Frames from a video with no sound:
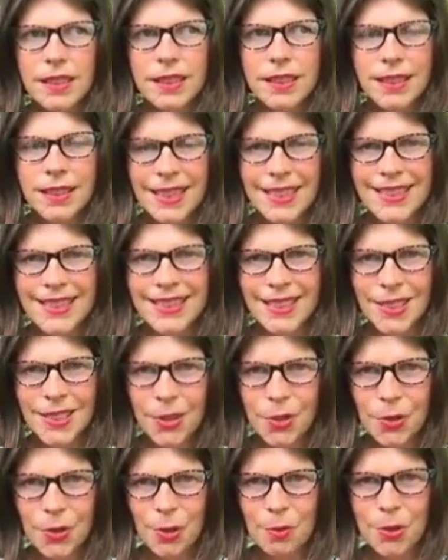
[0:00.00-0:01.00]
Yes, it's a
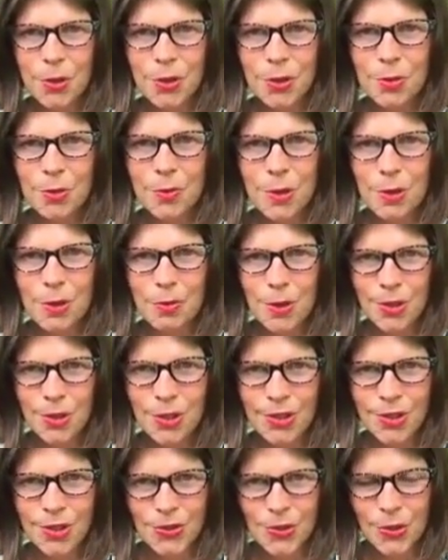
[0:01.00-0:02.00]
normal human
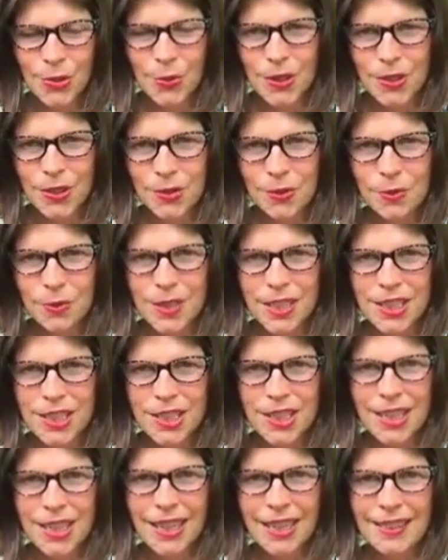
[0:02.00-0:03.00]
emotion to want to
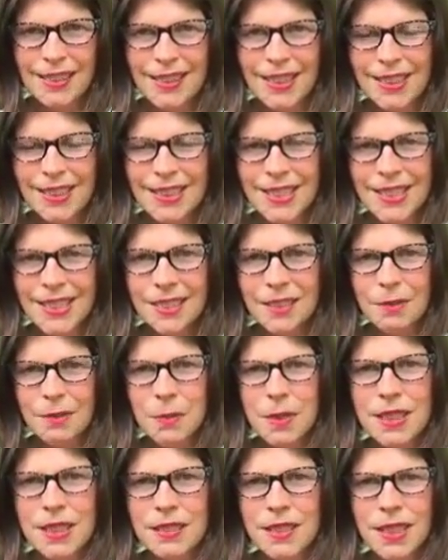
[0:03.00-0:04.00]
reach, and that doesn't
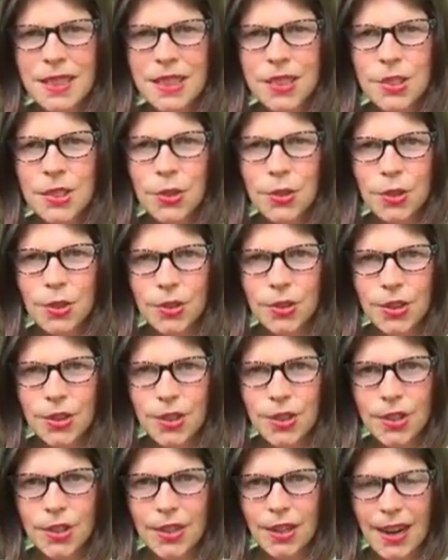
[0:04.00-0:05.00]
mean that it's your
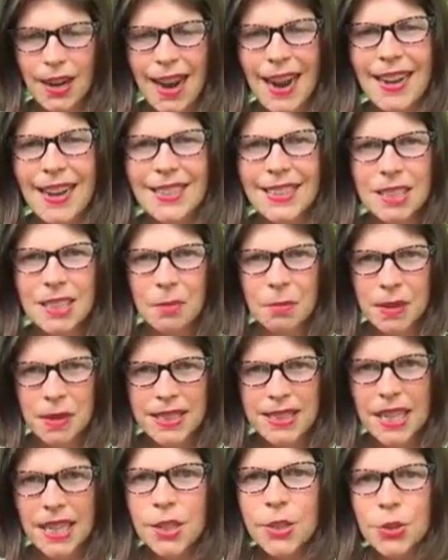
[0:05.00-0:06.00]
highest and
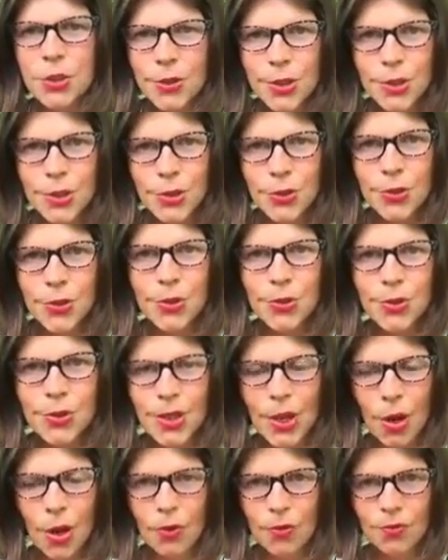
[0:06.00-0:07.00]
best interest to do so.